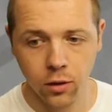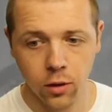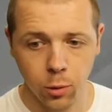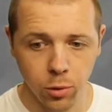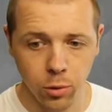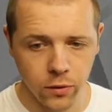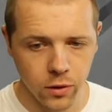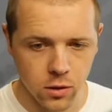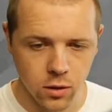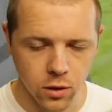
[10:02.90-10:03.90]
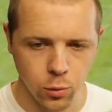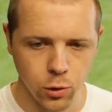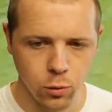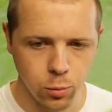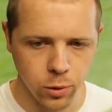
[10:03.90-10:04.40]
previously when
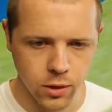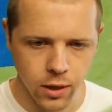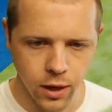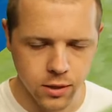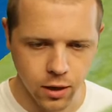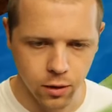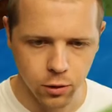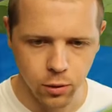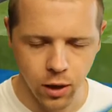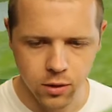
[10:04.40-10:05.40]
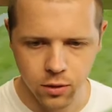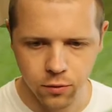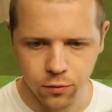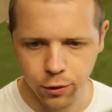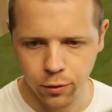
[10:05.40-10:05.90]
you would put a task out, you'd have to
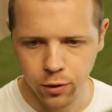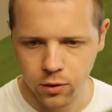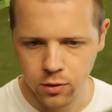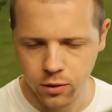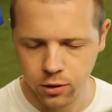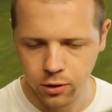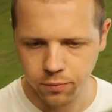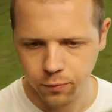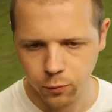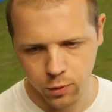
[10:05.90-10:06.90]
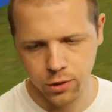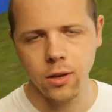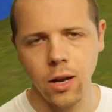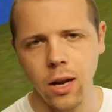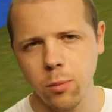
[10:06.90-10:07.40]
configure it instantly, which
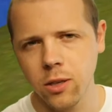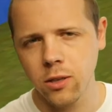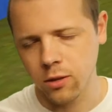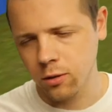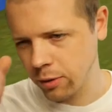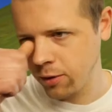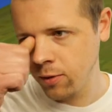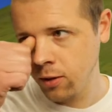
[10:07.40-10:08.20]
not a big deal, right?